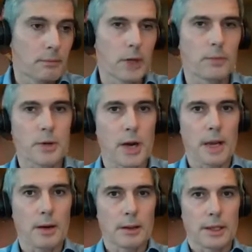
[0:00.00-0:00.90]
you know
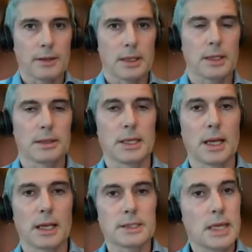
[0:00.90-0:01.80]
primarily the the
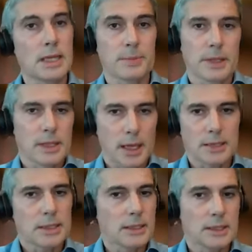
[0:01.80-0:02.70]
United States, but the
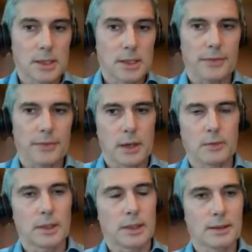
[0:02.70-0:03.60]
United States is not the
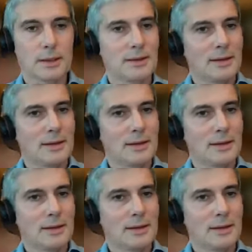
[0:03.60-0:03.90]
only